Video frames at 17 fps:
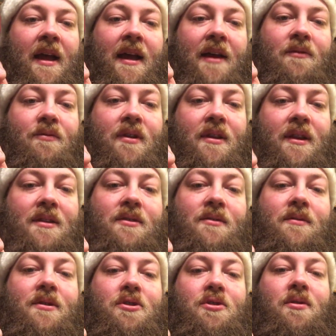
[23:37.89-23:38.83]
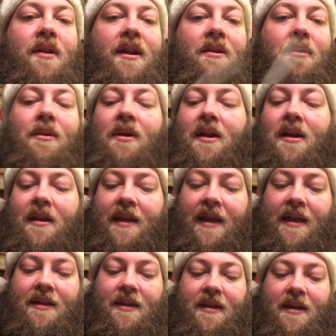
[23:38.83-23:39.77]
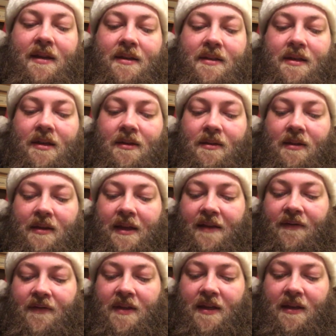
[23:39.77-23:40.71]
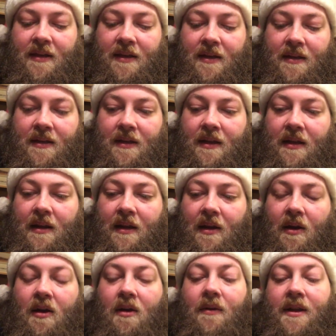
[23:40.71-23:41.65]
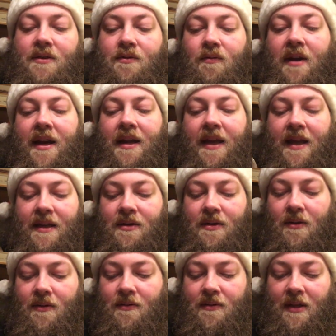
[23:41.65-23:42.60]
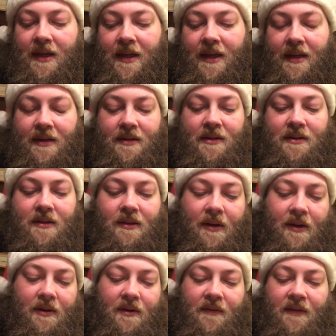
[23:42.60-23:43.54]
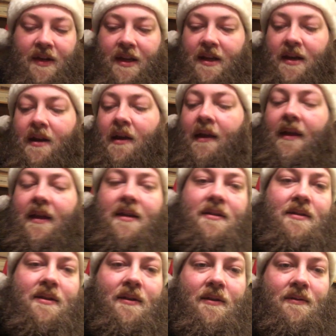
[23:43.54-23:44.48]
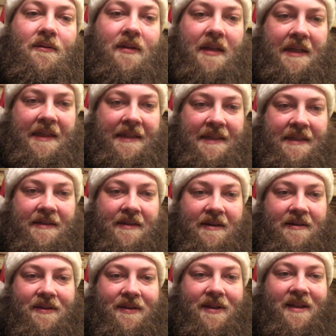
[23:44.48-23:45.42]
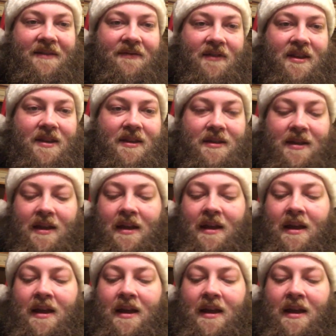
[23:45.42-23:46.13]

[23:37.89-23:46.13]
I really do enjoy it a lot, and it is left. Oh, it's right hand only. Just looking over here. So, sorry, lefties.